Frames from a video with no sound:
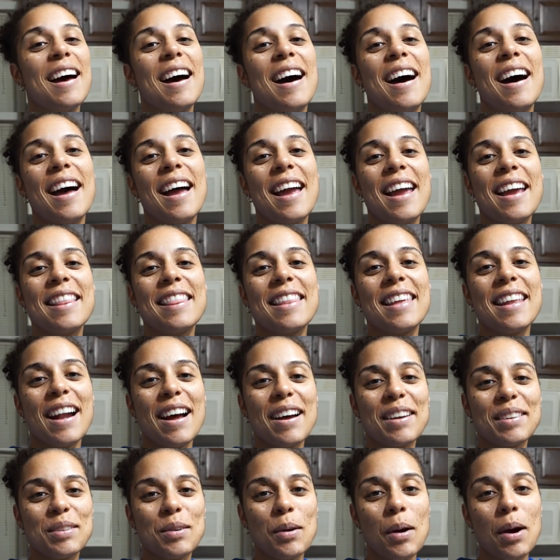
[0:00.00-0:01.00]
And then
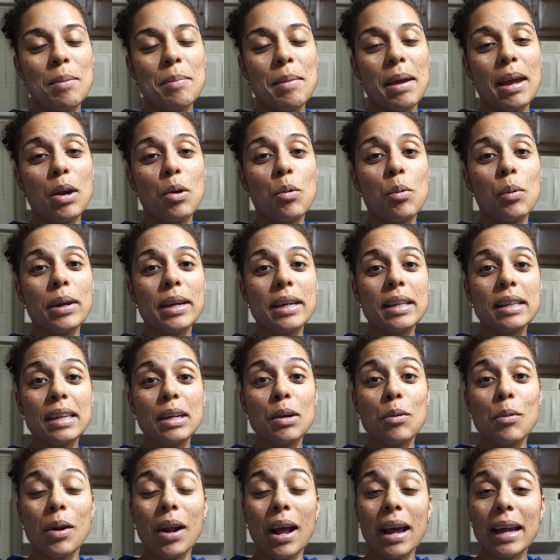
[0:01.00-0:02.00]
also I make
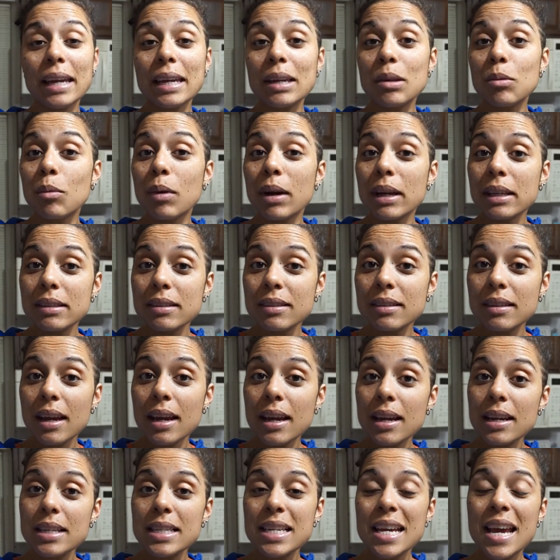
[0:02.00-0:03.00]
weekly What I Eat
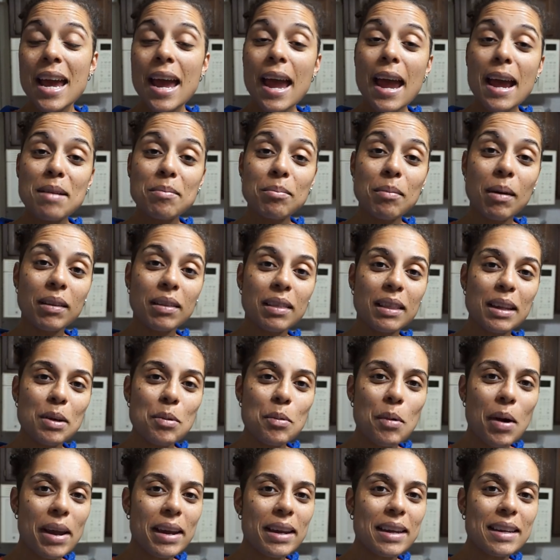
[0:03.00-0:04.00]
Wednesdays and monthly
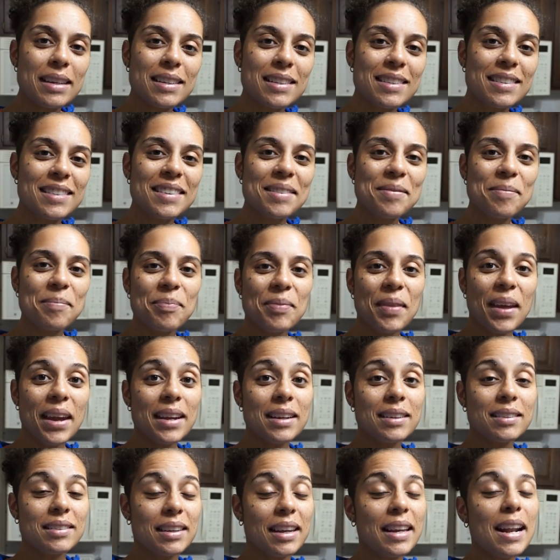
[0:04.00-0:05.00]
weigh-ins.
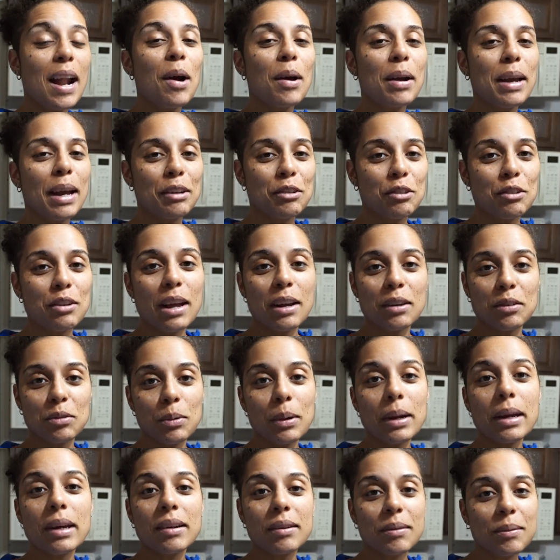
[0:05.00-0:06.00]
Thanks, and I'll catch you next
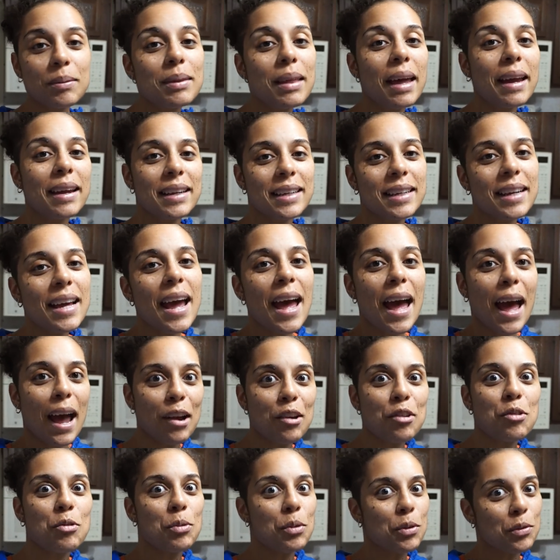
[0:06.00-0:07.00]
week with like
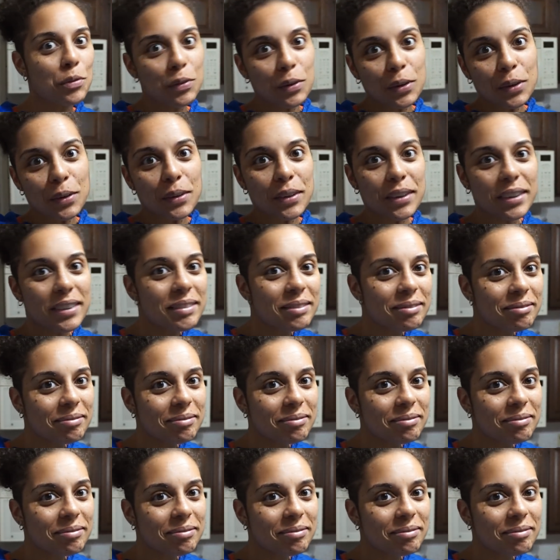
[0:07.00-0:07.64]
actual food.